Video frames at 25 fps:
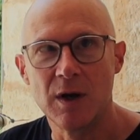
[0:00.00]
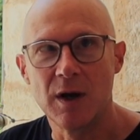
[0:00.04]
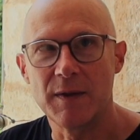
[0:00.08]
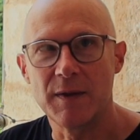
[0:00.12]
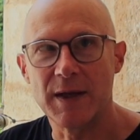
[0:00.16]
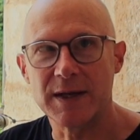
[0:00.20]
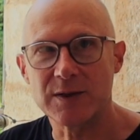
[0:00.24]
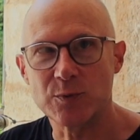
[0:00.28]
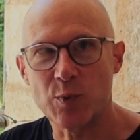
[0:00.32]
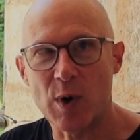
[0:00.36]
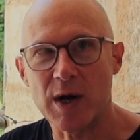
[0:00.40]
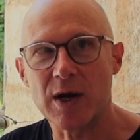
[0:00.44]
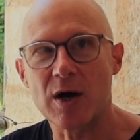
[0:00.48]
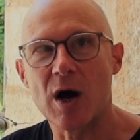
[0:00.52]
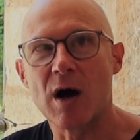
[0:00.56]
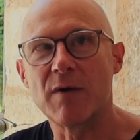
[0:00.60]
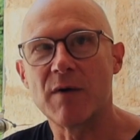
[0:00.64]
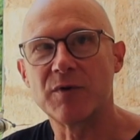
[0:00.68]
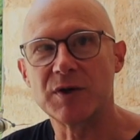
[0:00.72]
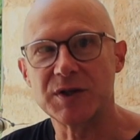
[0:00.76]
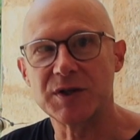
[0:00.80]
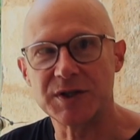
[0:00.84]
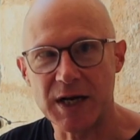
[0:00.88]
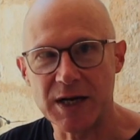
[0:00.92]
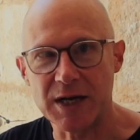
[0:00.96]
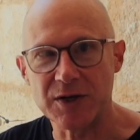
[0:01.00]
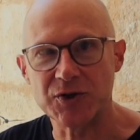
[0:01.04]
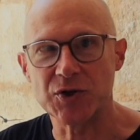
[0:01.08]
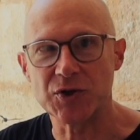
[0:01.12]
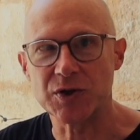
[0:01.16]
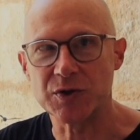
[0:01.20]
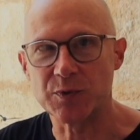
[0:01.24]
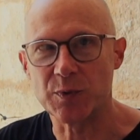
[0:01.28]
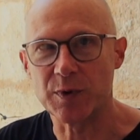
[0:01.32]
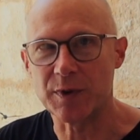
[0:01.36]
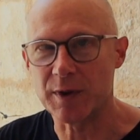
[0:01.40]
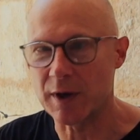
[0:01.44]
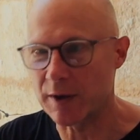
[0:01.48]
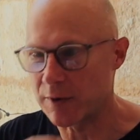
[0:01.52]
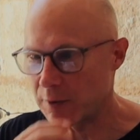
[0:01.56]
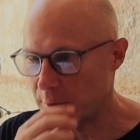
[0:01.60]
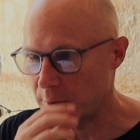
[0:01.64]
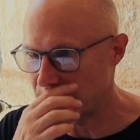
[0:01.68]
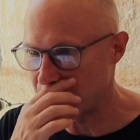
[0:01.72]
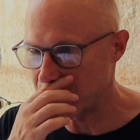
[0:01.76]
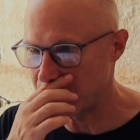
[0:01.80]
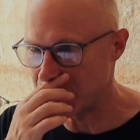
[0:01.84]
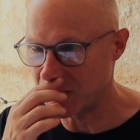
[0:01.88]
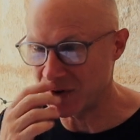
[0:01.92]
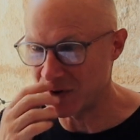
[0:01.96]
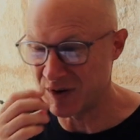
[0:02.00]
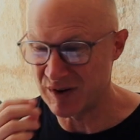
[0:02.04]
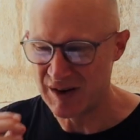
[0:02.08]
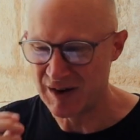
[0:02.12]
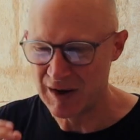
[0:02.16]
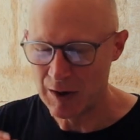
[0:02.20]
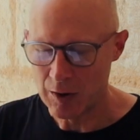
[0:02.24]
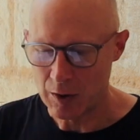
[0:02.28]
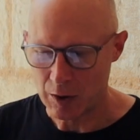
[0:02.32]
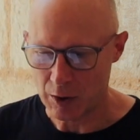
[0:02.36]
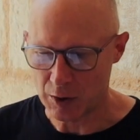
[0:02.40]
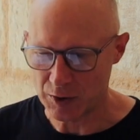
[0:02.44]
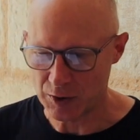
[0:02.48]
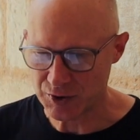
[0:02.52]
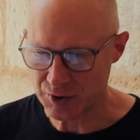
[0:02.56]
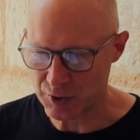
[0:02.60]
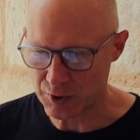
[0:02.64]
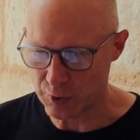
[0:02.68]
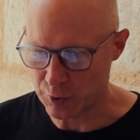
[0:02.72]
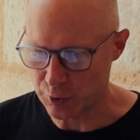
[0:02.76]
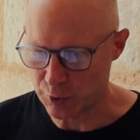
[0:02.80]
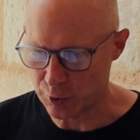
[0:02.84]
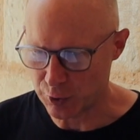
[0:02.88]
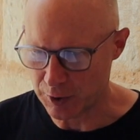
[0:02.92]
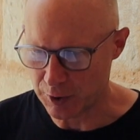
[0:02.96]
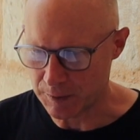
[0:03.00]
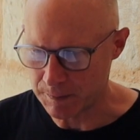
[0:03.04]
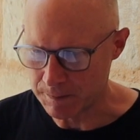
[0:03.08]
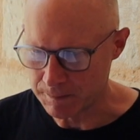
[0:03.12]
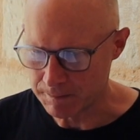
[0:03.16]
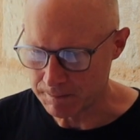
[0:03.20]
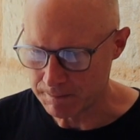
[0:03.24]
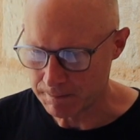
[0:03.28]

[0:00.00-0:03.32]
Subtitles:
That's why conversations with other people are so good.